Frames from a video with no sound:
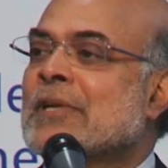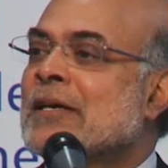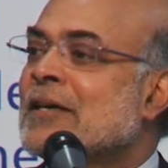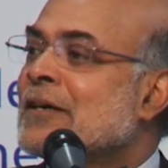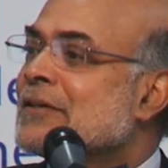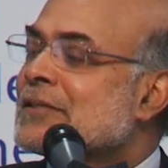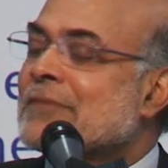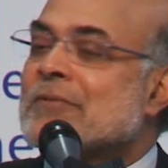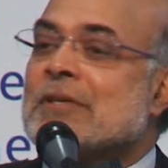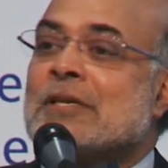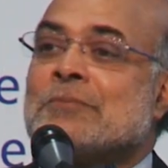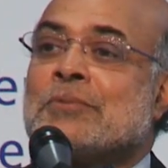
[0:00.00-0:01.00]
uh,
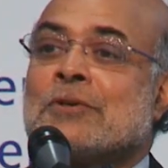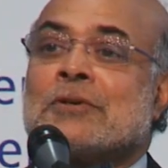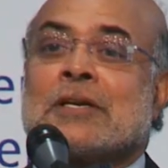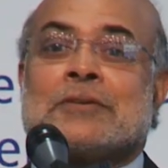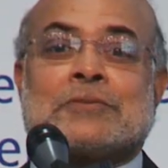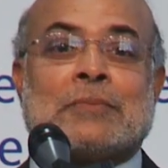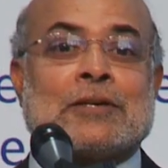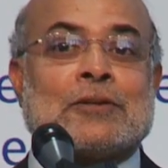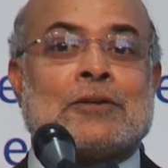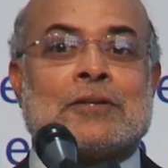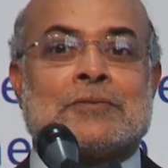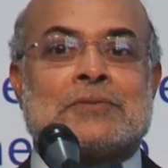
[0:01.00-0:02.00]
safety net programs make a
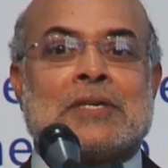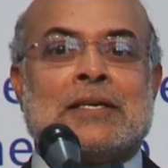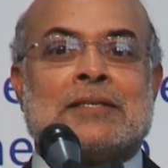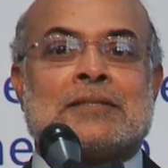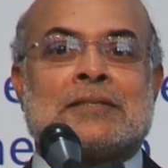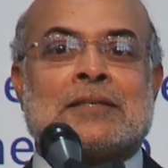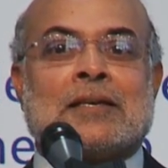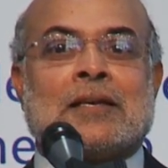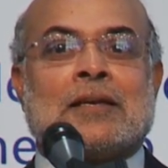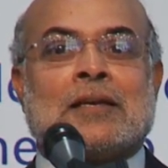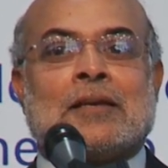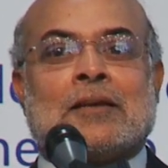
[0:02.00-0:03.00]
lot of sense.
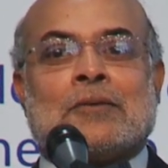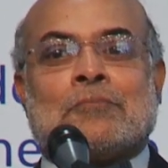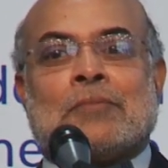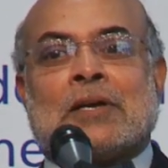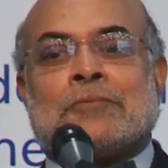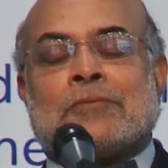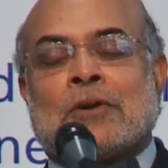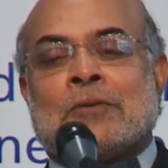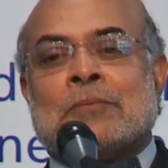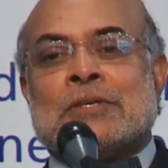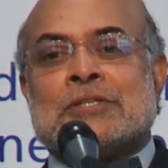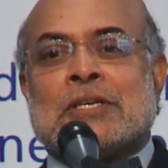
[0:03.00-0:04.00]
But
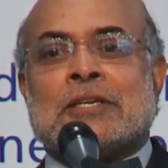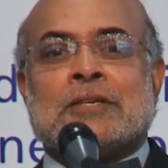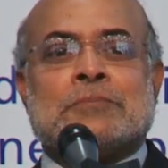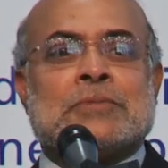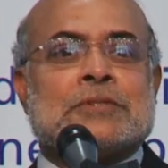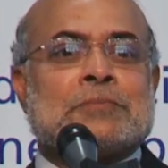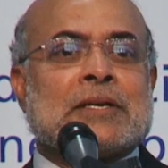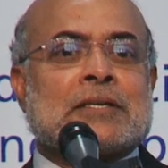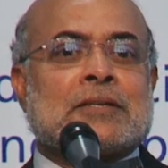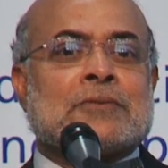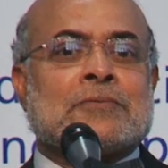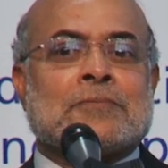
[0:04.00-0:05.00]
from a gender
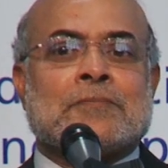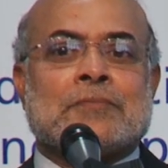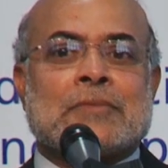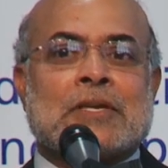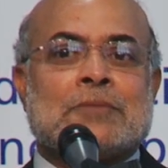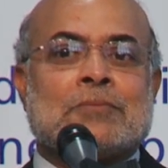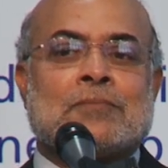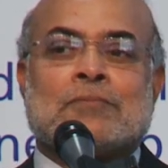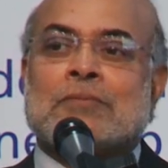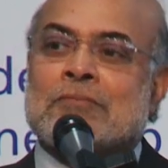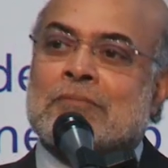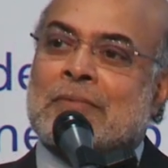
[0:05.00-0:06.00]
perspective, it
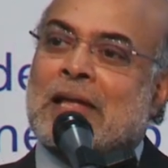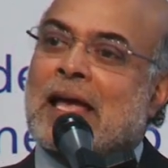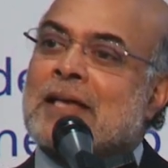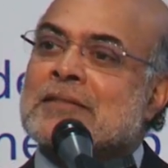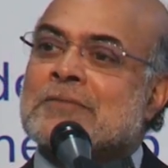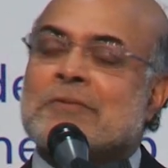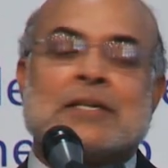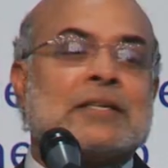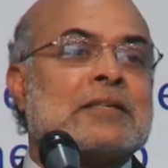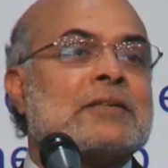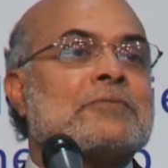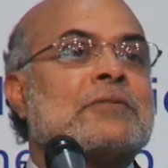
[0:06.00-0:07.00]
has a
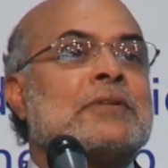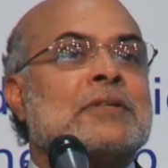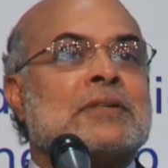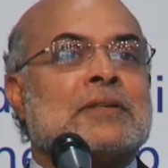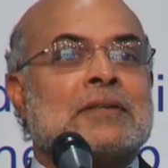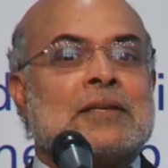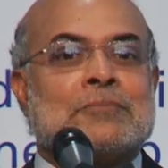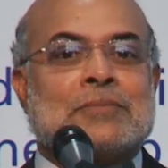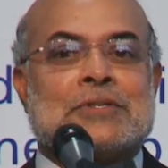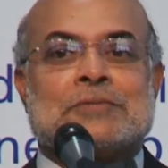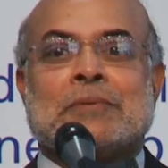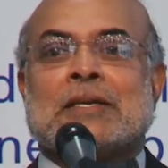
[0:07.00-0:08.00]
very different
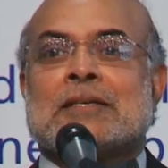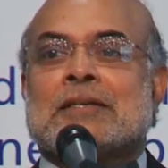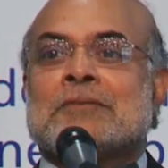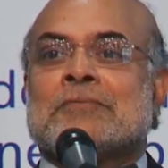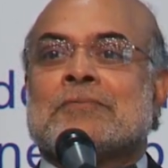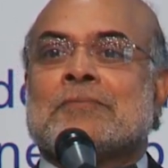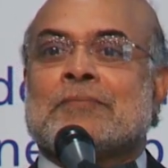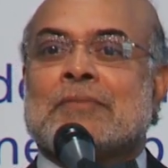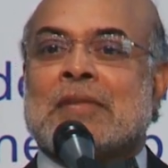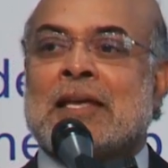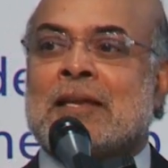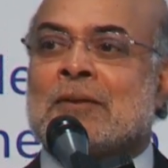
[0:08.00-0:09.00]
perspective
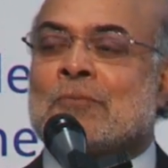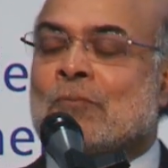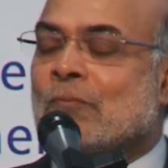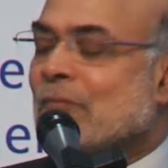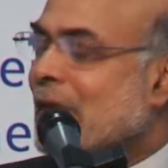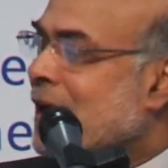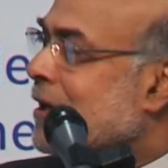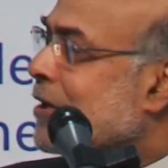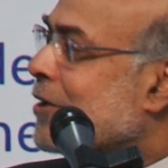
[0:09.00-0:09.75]
than an